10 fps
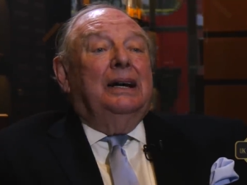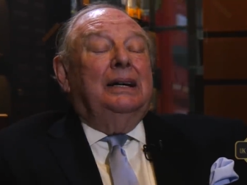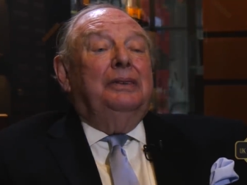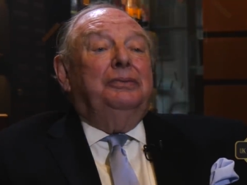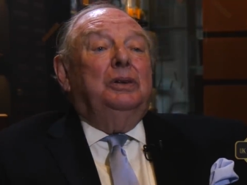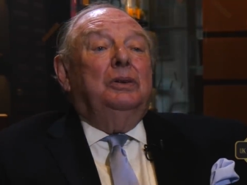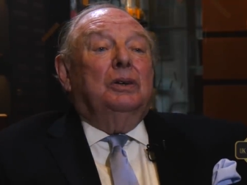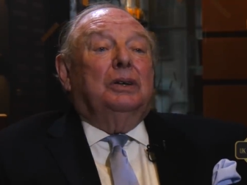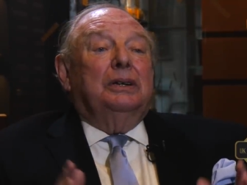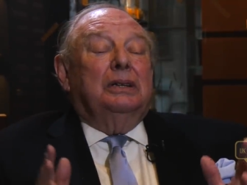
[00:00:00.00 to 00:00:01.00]
Uh-huh. And if you
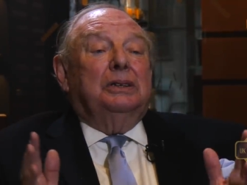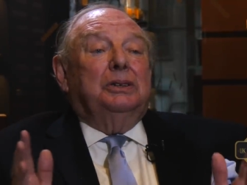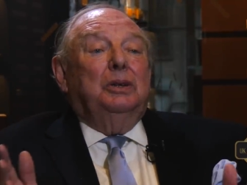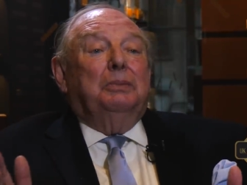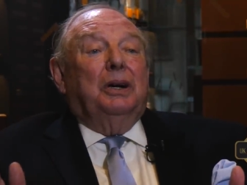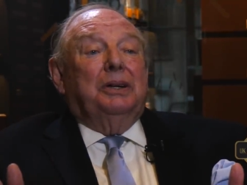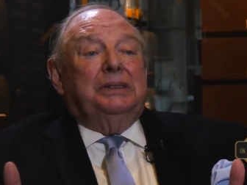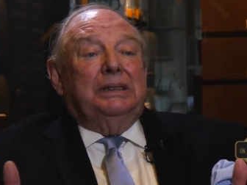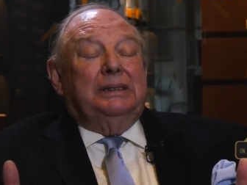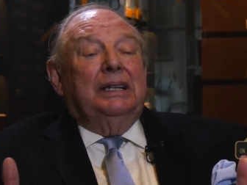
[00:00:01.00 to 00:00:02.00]
look at the two
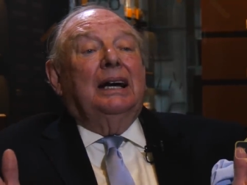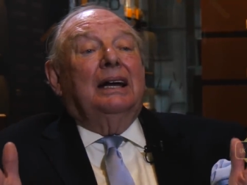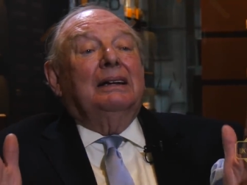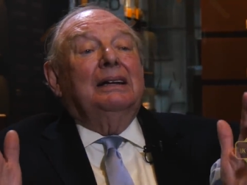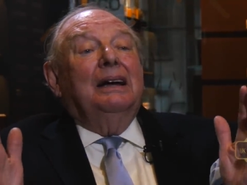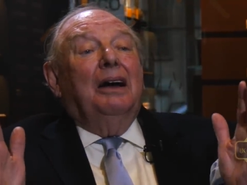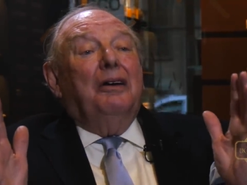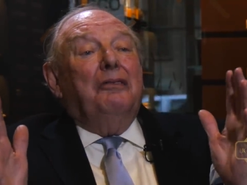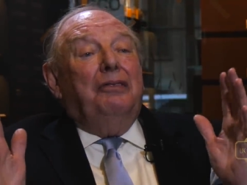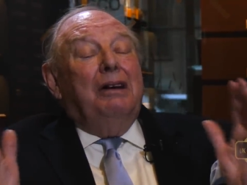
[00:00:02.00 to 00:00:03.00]
boxes, they are
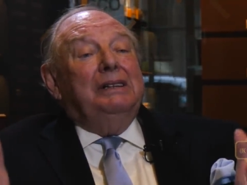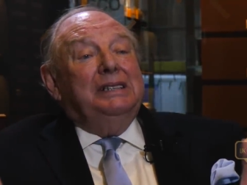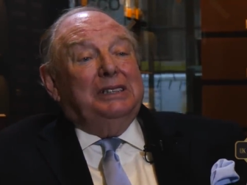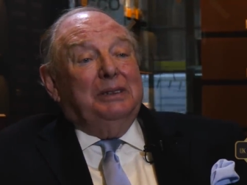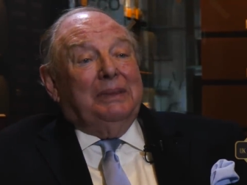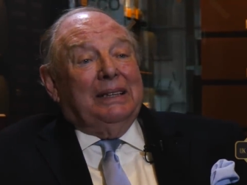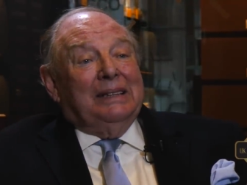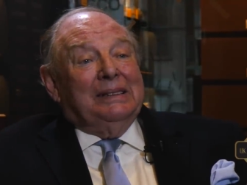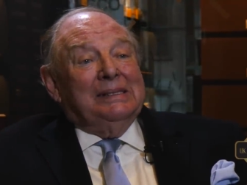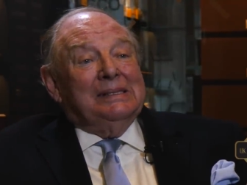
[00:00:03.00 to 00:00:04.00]
very
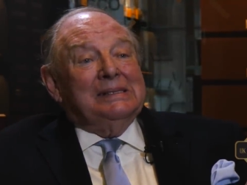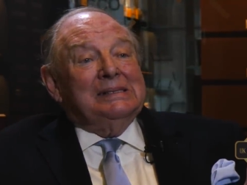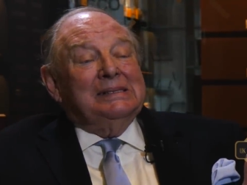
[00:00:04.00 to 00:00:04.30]
similar. Right.